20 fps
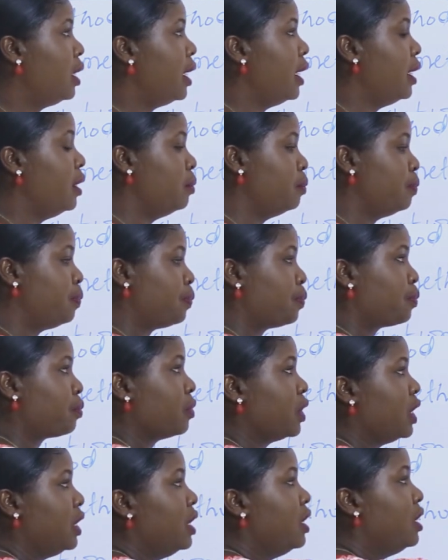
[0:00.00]
Then
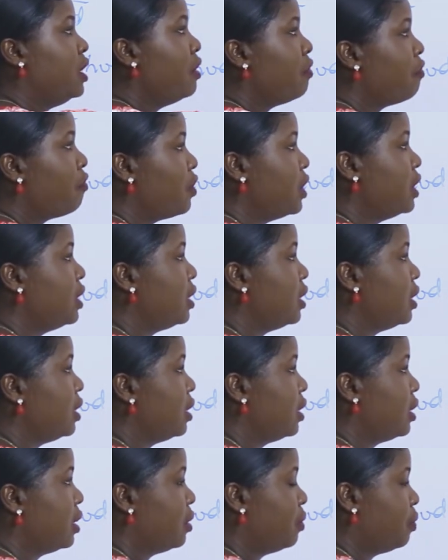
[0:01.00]
the
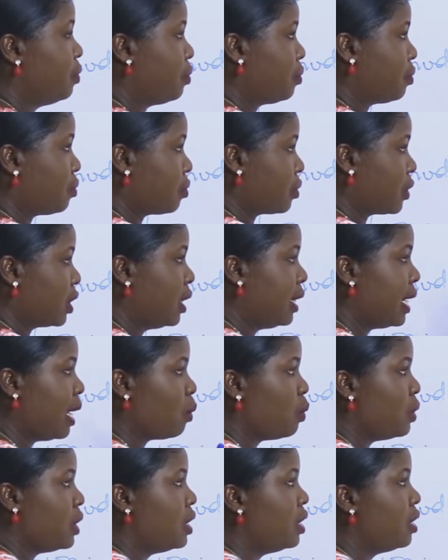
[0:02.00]
differences,
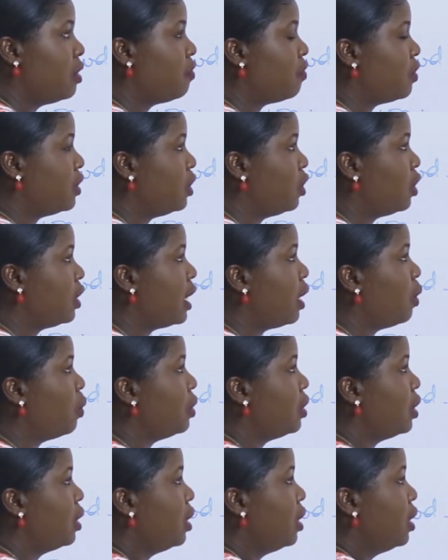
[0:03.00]
like we did for the other
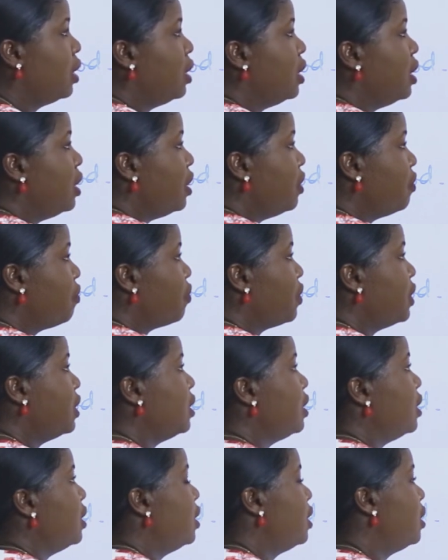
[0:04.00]
one, the
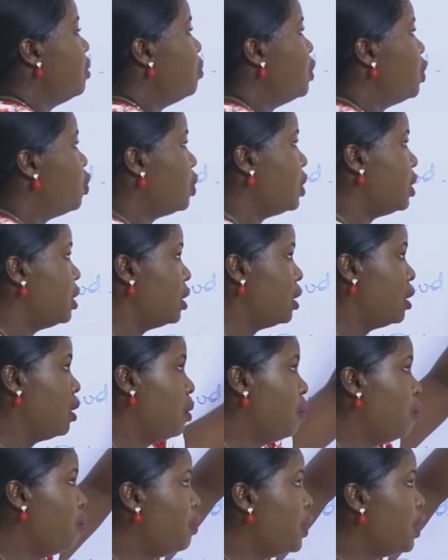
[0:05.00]
differences between
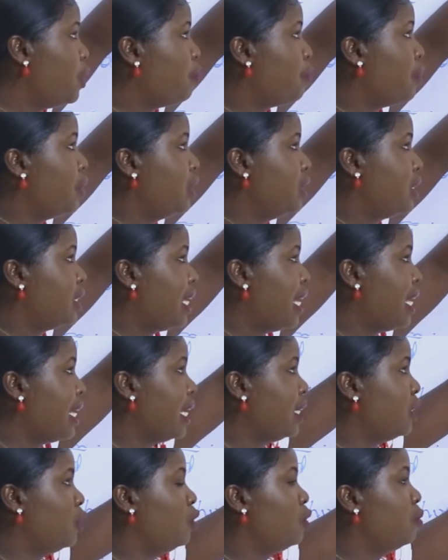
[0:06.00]
midpoint
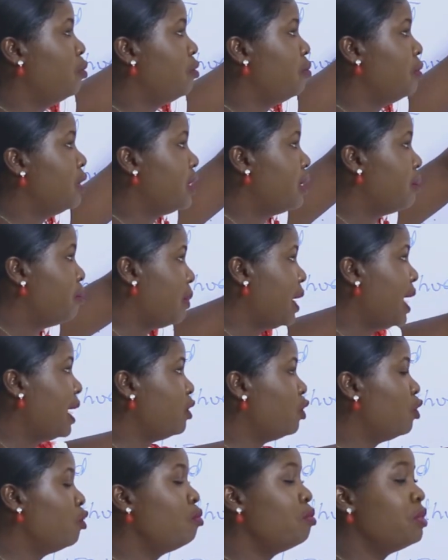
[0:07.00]
and assumed mean.
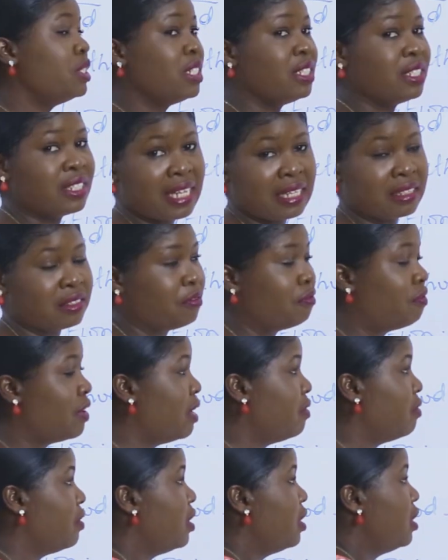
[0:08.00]
My assumed mean is
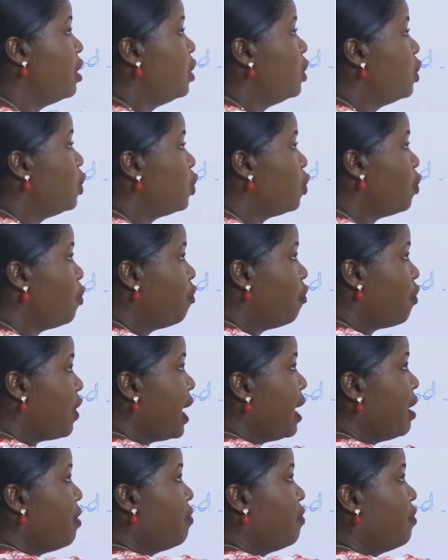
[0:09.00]
35. So
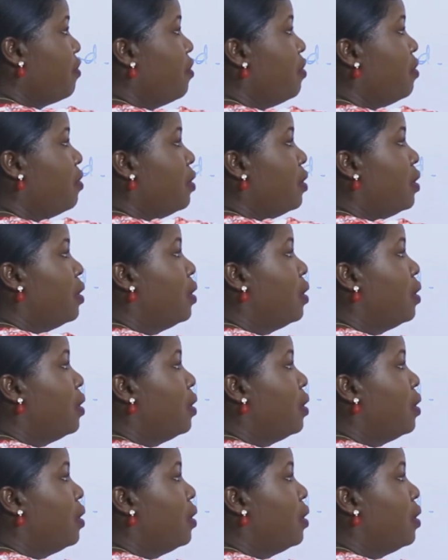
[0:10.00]
5